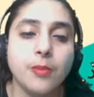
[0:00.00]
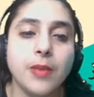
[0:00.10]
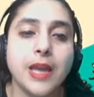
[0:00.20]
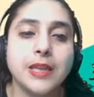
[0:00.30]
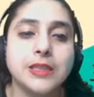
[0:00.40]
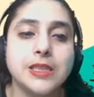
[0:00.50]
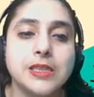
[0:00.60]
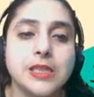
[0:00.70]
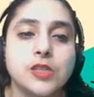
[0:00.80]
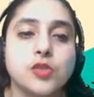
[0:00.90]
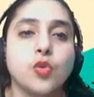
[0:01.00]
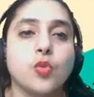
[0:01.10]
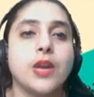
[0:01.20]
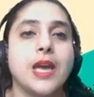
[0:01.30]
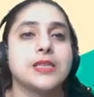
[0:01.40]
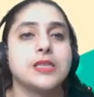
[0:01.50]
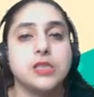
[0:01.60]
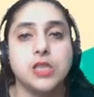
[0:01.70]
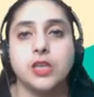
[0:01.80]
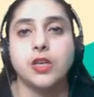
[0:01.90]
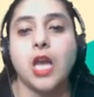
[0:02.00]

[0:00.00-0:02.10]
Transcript: and this is known as the degree.